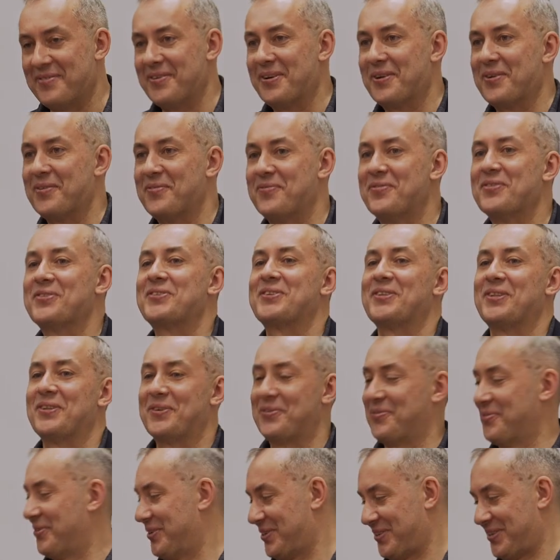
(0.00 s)
very official
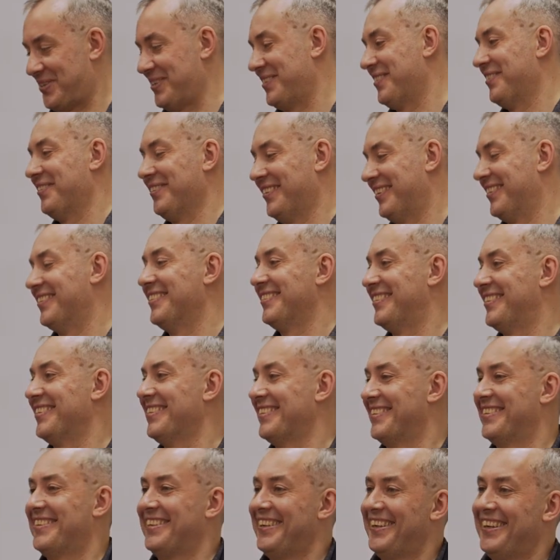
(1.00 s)
question. No,
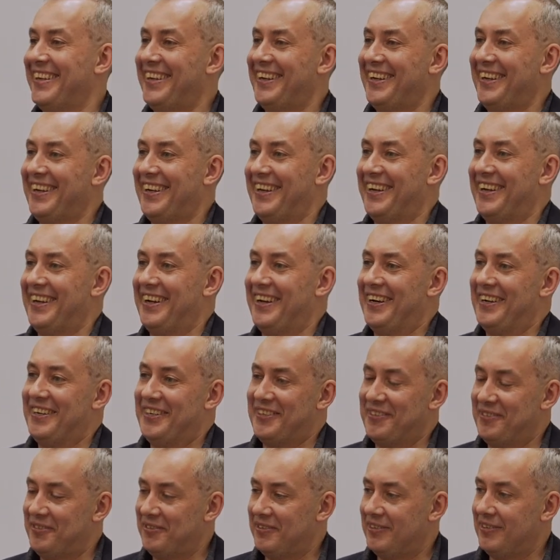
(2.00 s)
the,
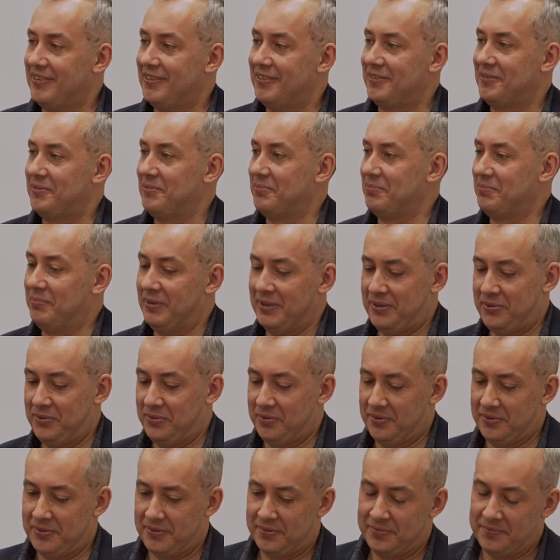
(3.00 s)
but
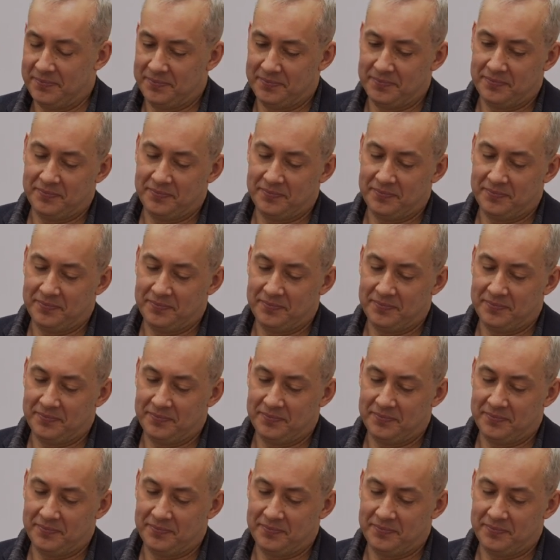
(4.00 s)
uh,